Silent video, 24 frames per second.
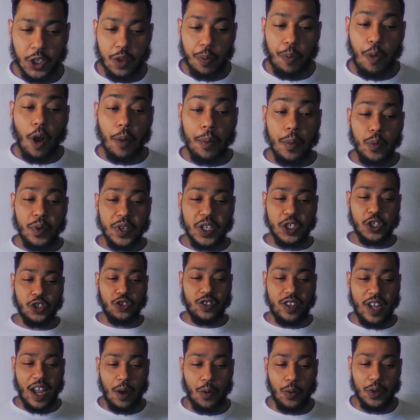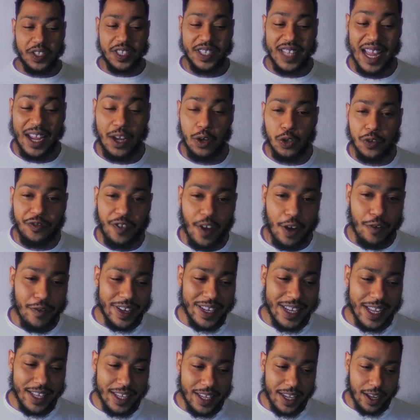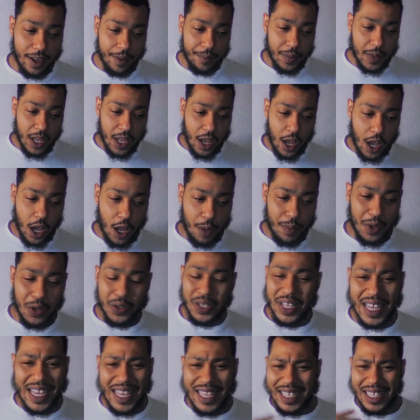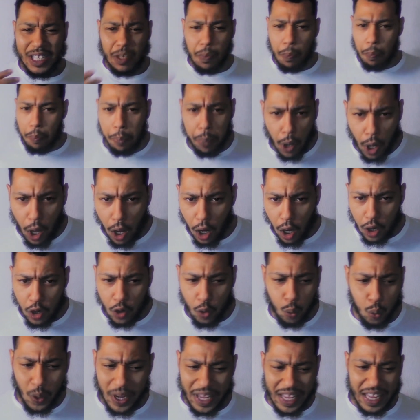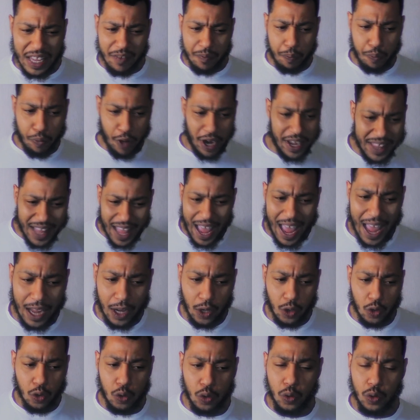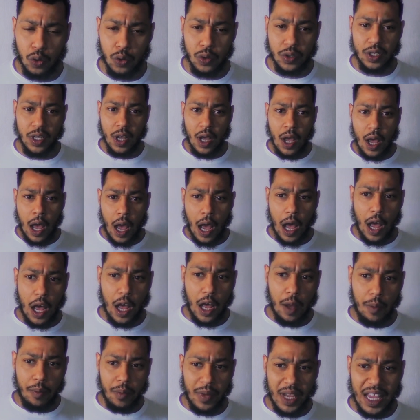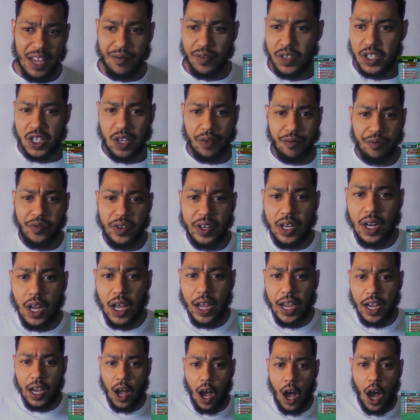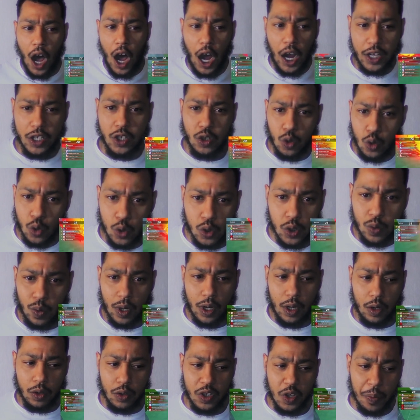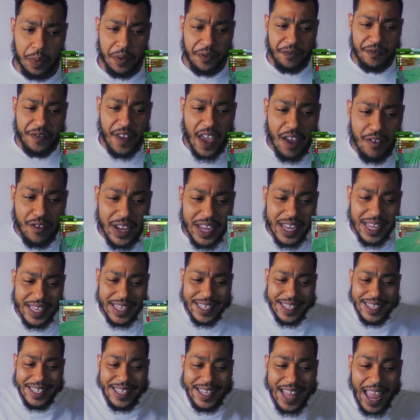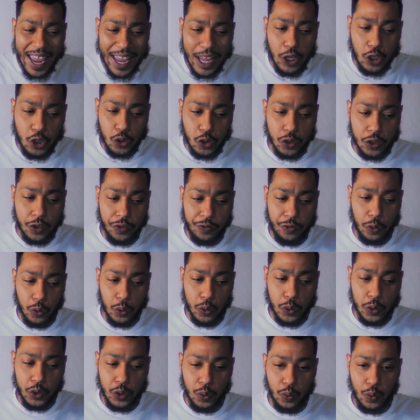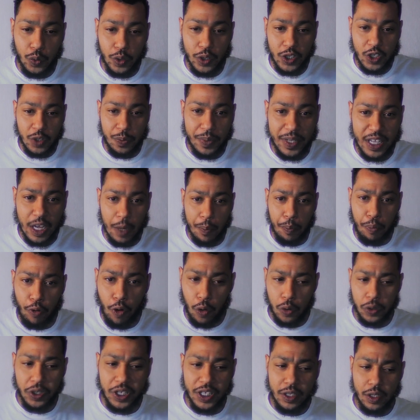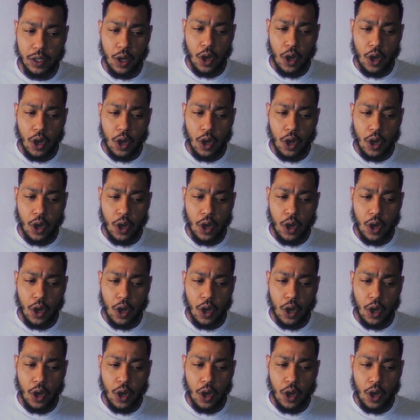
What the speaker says: problem with the strat was that it was very linear. It was easy to block, weave, break the ankles, even something like icicle swallows. It would be very dangerous for someone to be approaching.